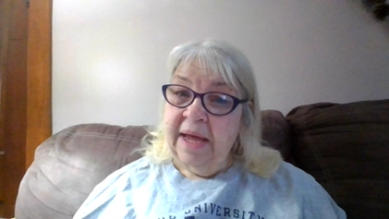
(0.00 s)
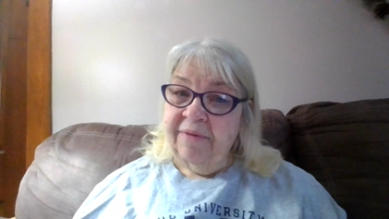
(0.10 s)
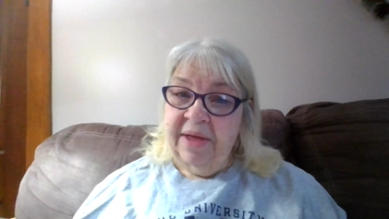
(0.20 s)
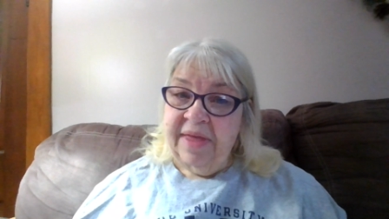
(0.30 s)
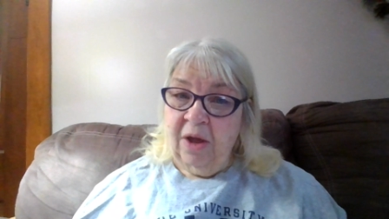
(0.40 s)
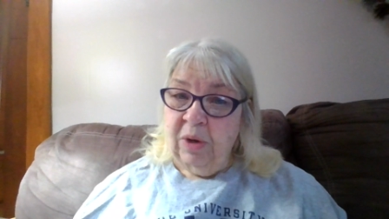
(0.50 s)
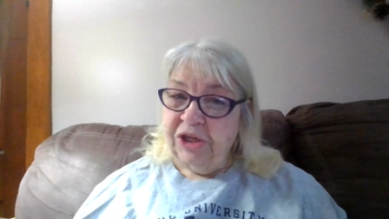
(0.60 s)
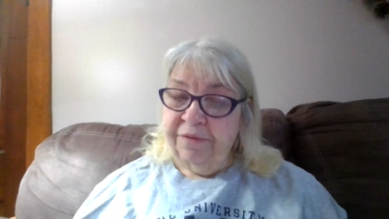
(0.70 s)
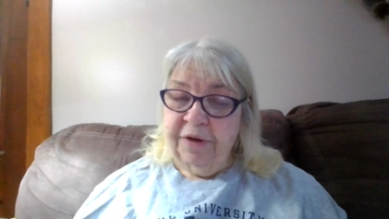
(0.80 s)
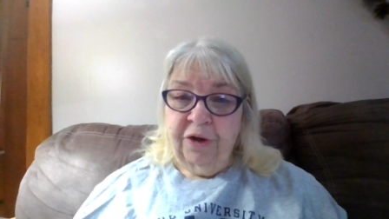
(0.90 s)
think I've got that
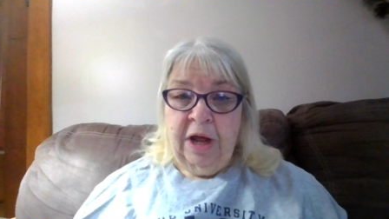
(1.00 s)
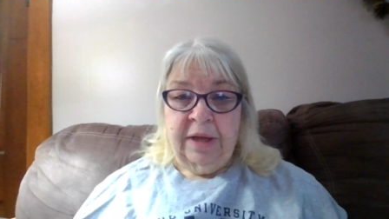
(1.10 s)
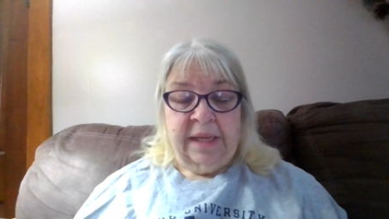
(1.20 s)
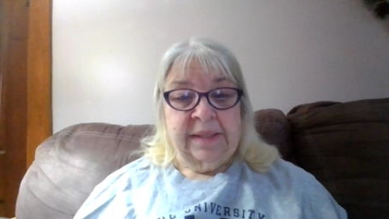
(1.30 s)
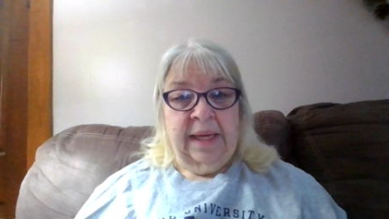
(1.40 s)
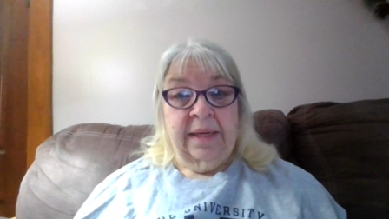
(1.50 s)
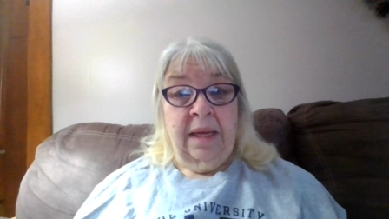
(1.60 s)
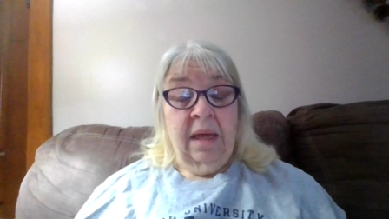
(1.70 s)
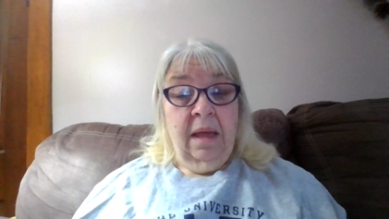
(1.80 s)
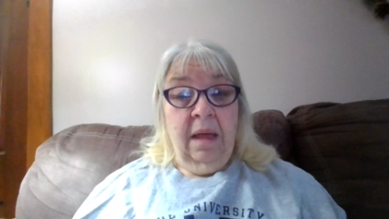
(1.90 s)
question figured out yet,
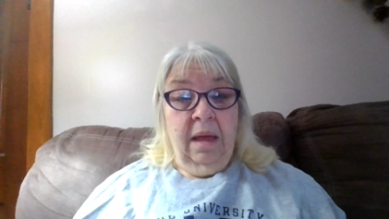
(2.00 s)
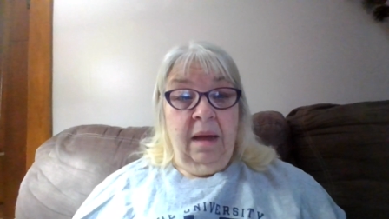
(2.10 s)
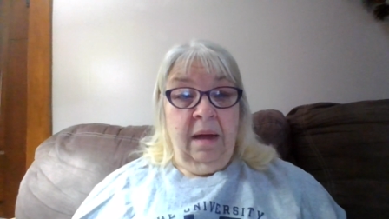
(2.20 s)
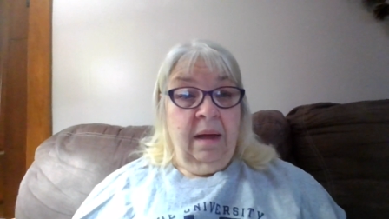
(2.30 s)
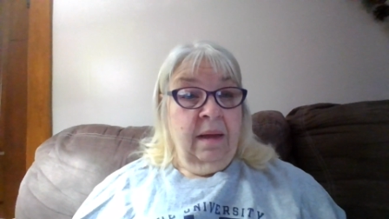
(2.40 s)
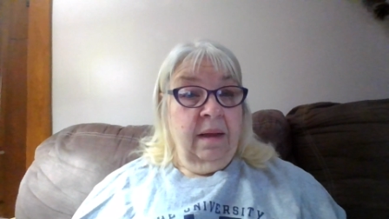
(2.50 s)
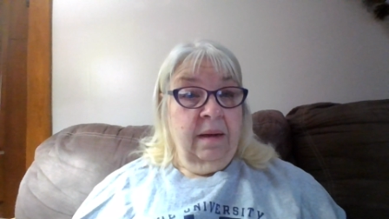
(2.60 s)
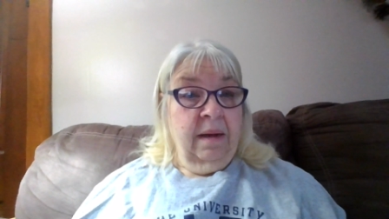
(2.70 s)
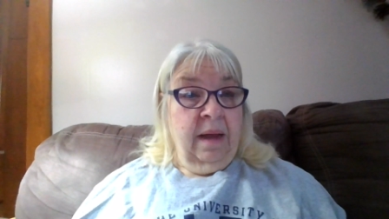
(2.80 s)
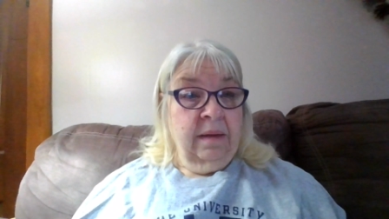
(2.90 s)
Sandy,
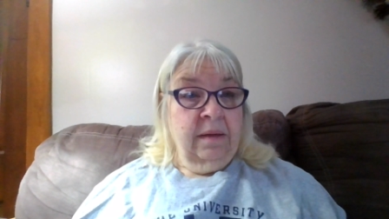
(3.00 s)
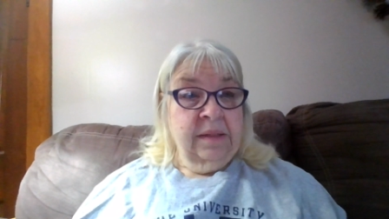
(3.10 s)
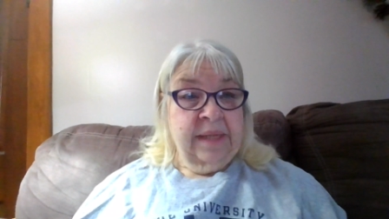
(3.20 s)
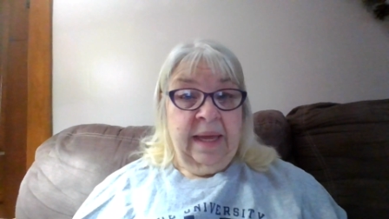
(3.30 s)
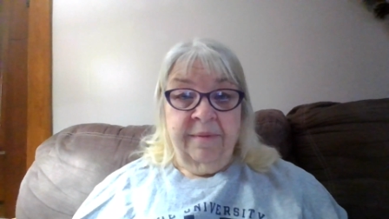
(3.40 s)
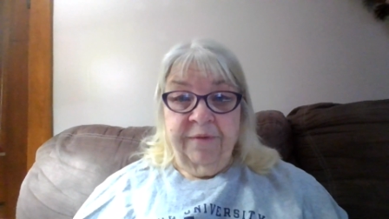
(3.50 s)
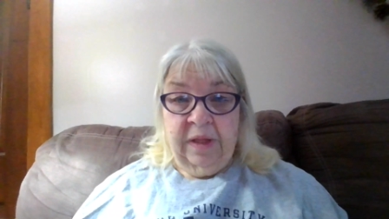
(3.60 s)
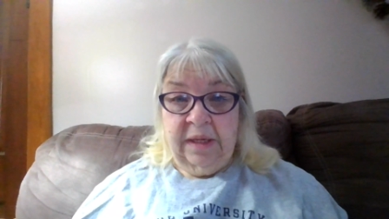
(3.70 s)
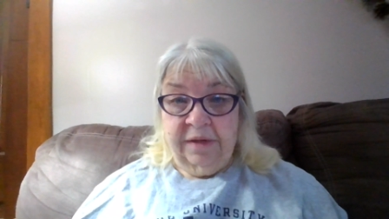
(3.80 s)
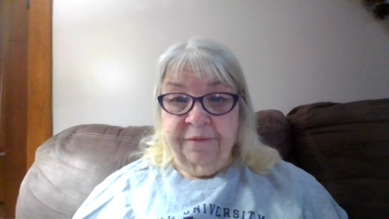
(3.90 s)
because uh, I am
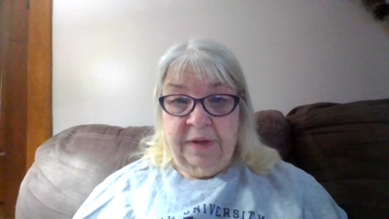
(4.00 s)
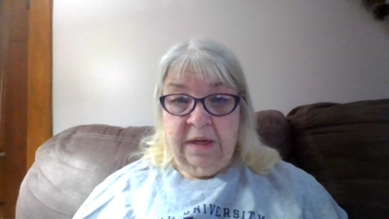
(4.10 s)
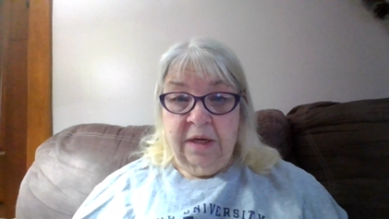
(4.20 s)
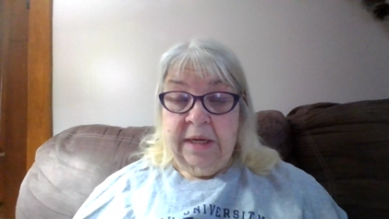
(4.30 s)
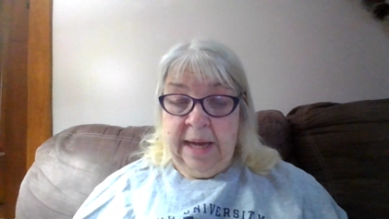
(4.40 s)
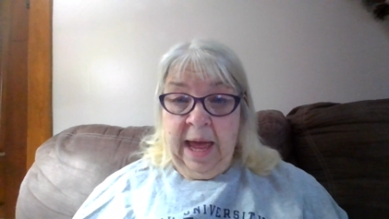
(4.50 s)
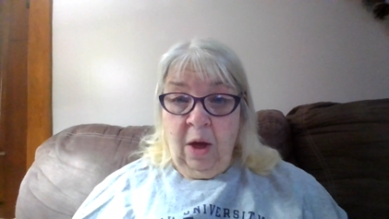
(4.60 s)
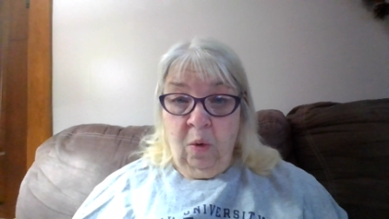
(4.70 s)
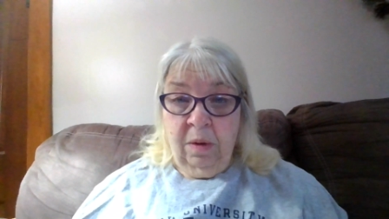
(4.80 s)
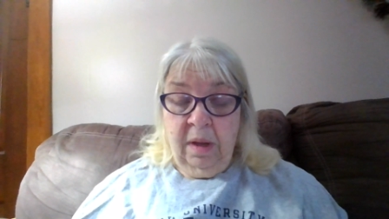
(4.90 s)
feeling defeated
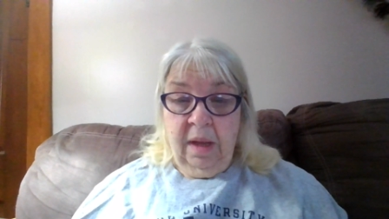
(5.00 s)
now.